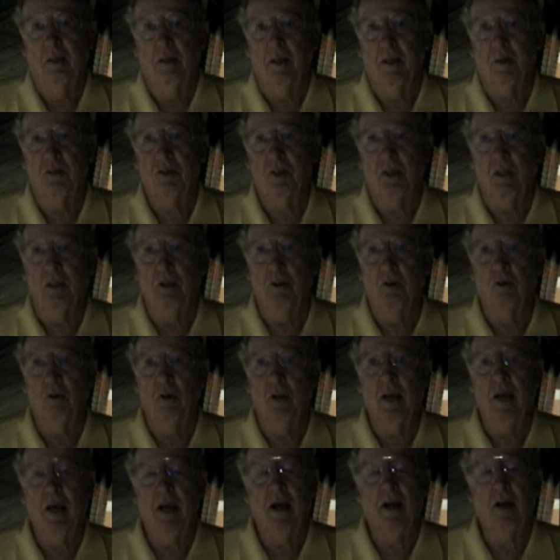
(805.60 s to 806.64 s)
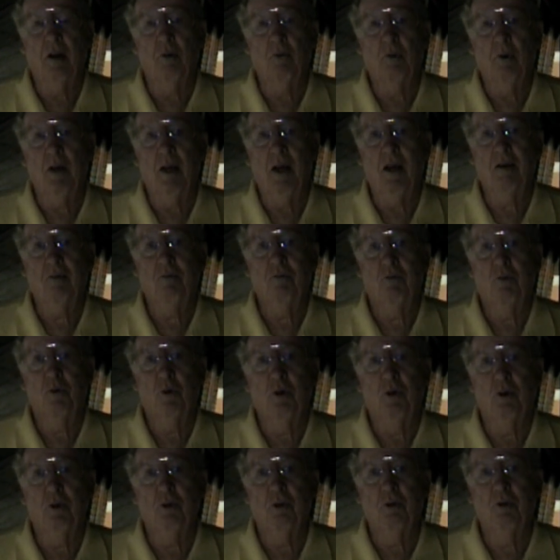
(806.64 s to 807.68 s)
They said the only hangar we have
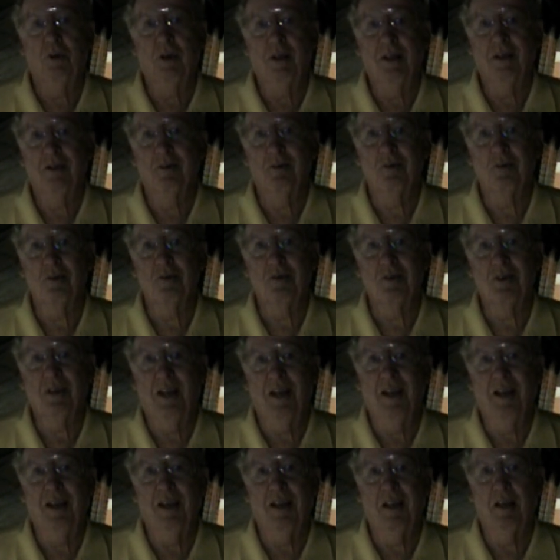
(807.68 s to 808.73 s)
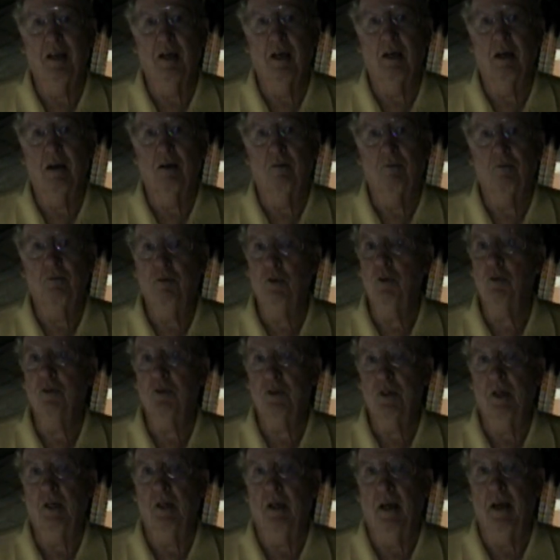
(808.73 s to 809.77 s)
for you is a uh, fuel
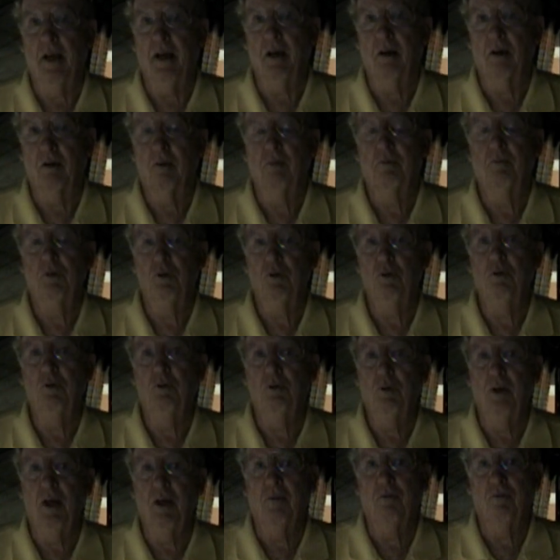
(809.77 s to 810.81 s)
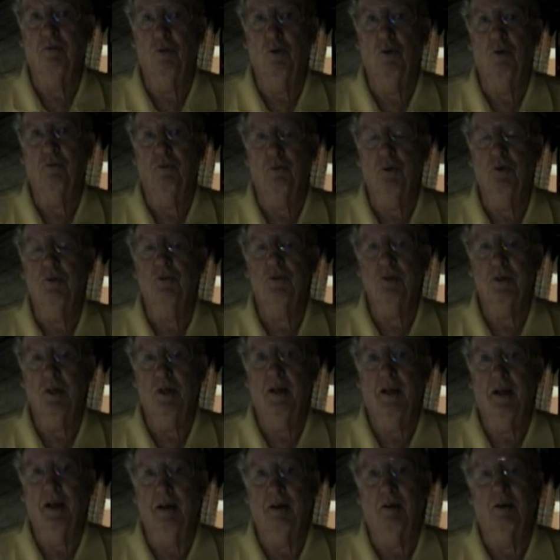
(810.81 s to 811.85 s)
cell hangar, new F4 fuel
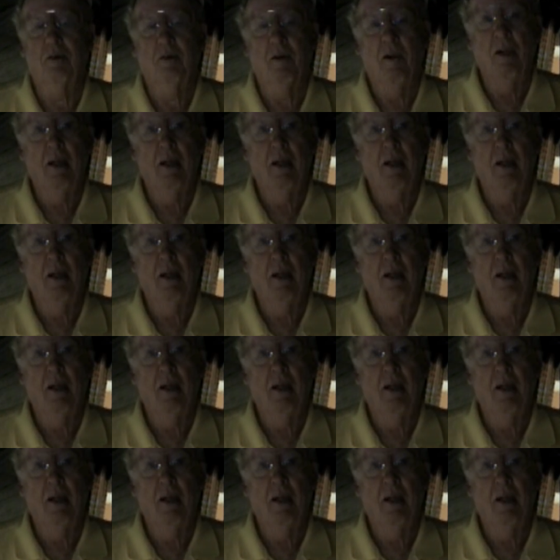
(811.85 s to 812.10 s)
cell hangar.